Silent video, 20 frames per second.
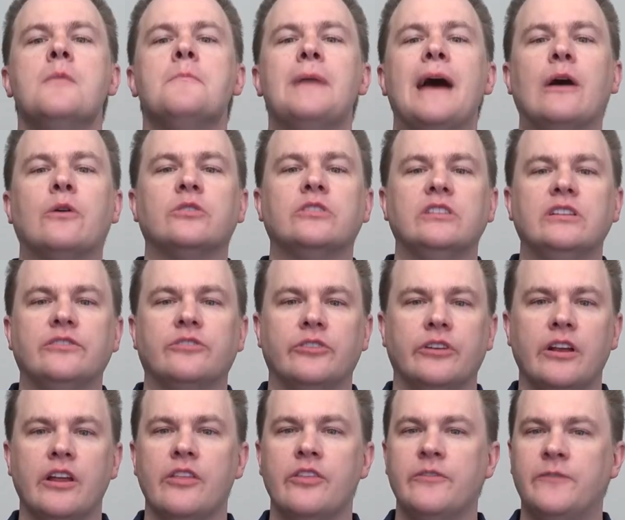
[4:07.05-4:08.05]
Power
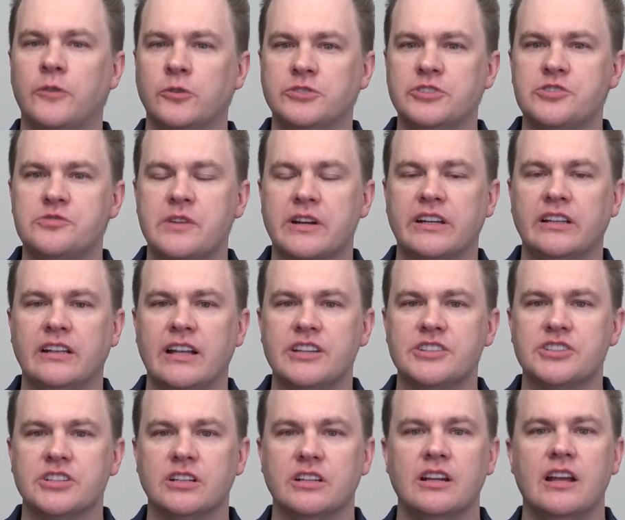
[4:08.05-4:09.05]
delivery, the voltage
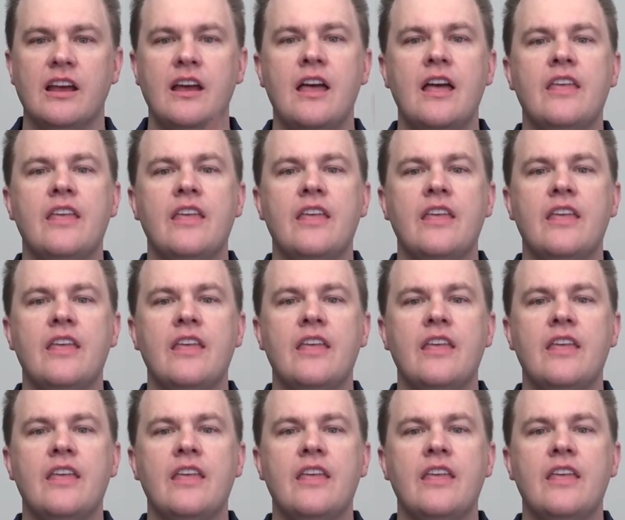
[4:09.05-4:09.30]
regulation.